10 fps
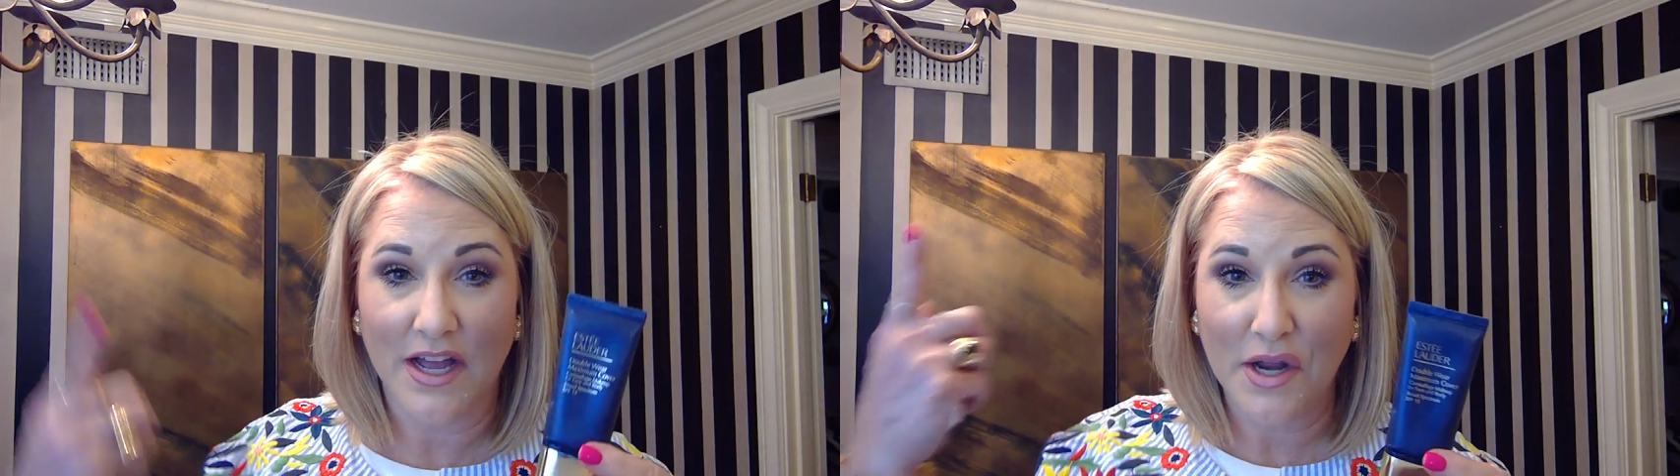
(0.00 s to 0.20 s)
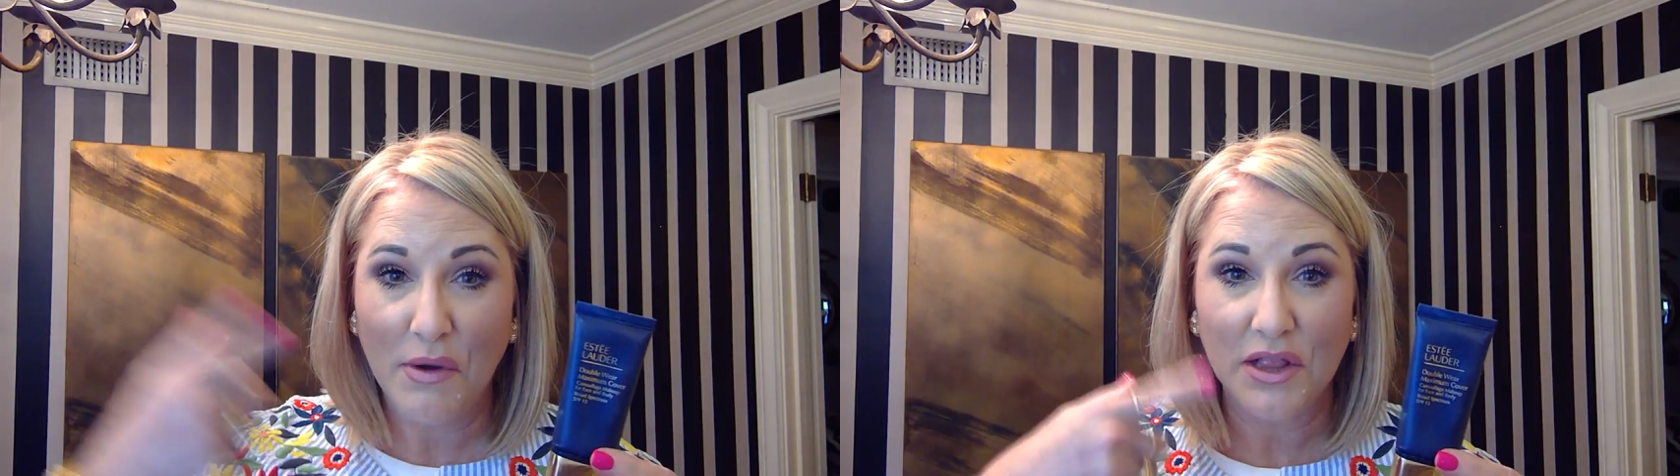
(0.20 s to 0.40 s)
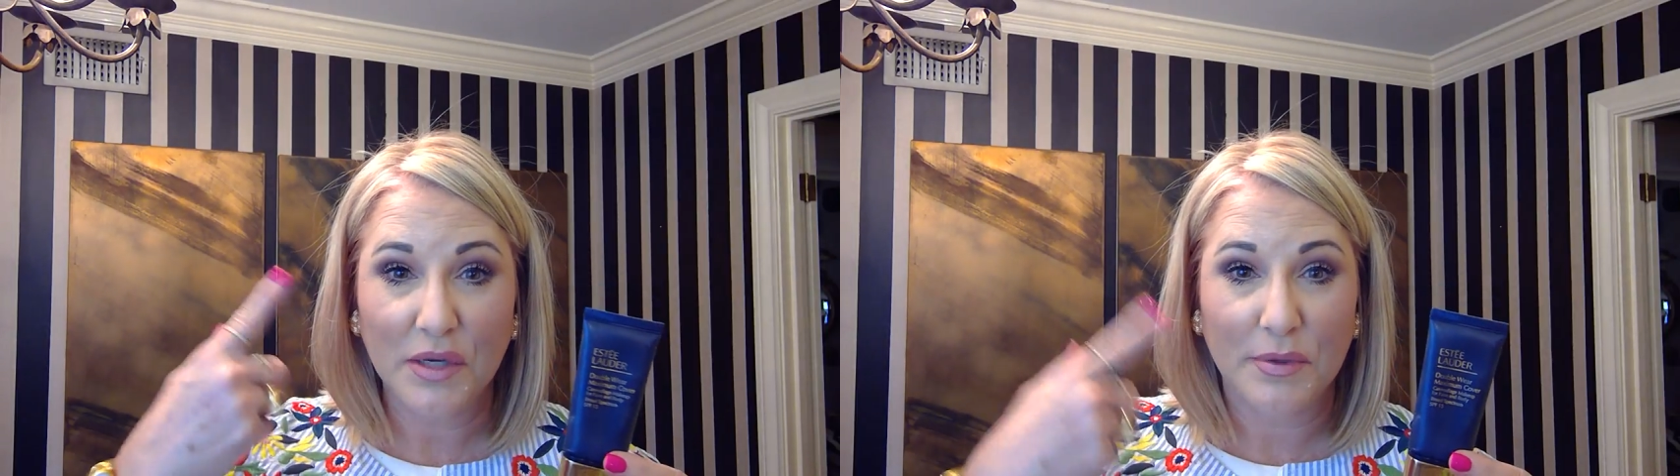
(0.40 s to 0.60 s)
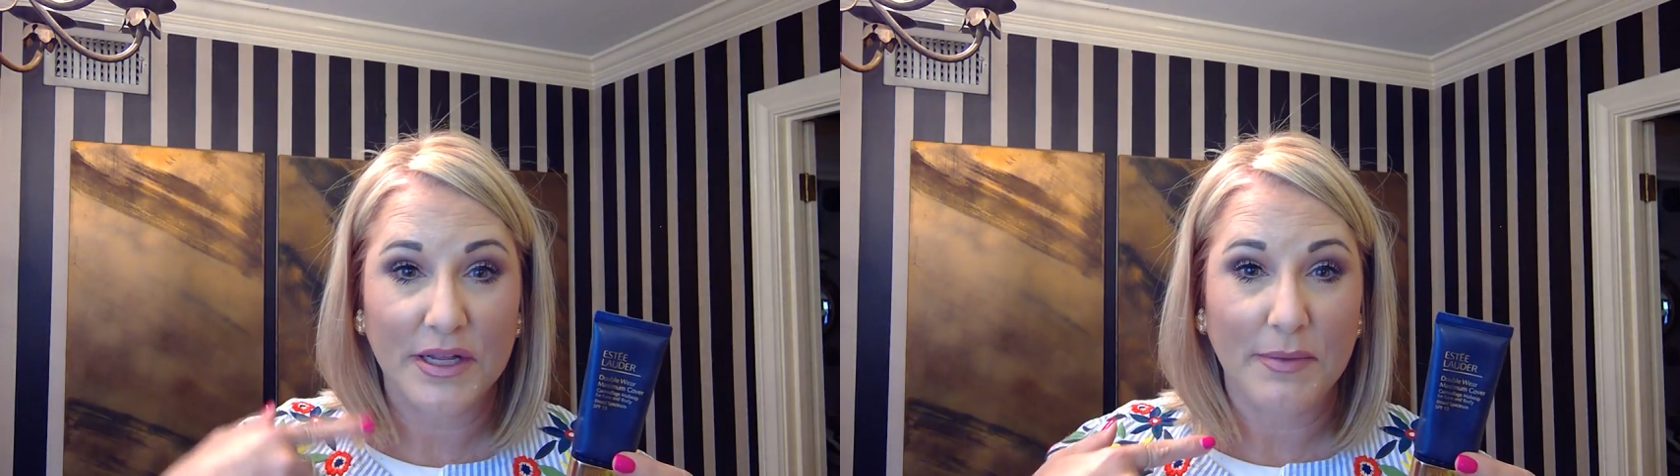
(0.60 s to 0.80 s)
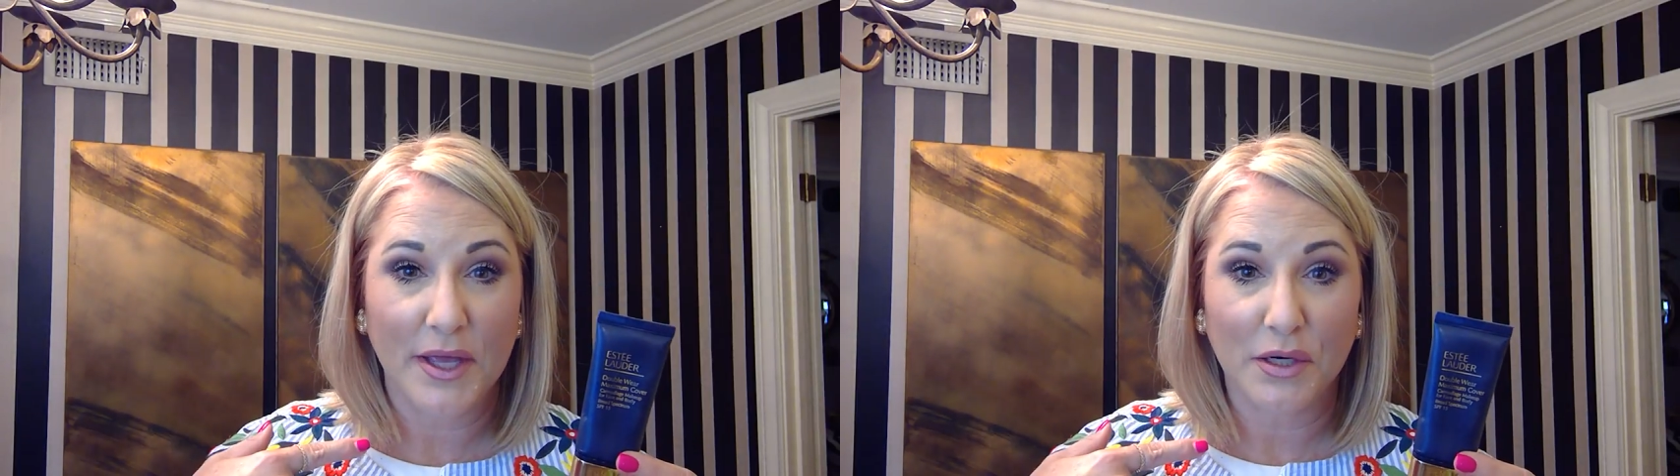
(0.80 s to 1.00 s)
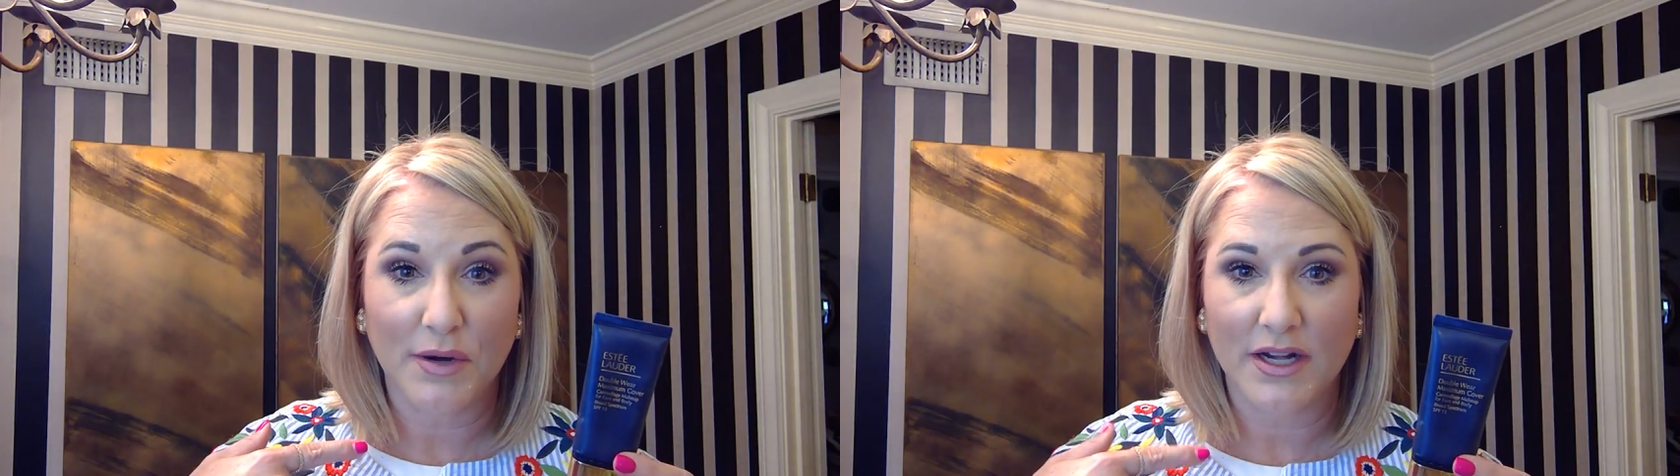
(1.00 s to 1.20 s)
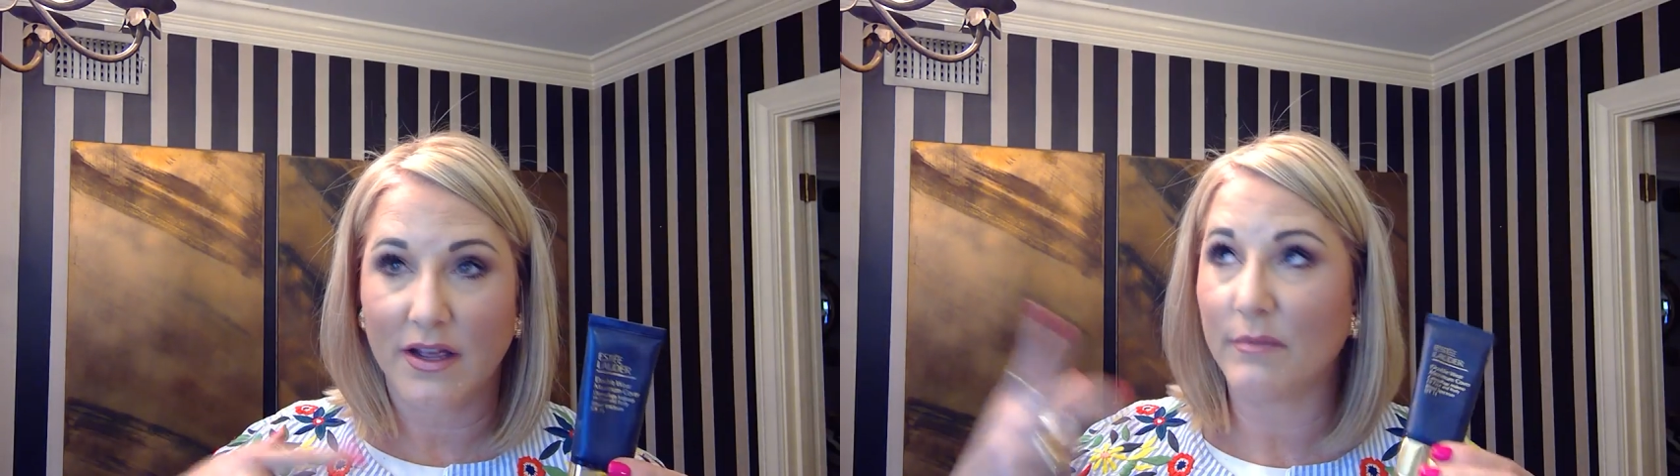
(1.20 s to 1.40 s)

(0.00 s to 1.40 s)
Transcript: I know I look pretty pale right now.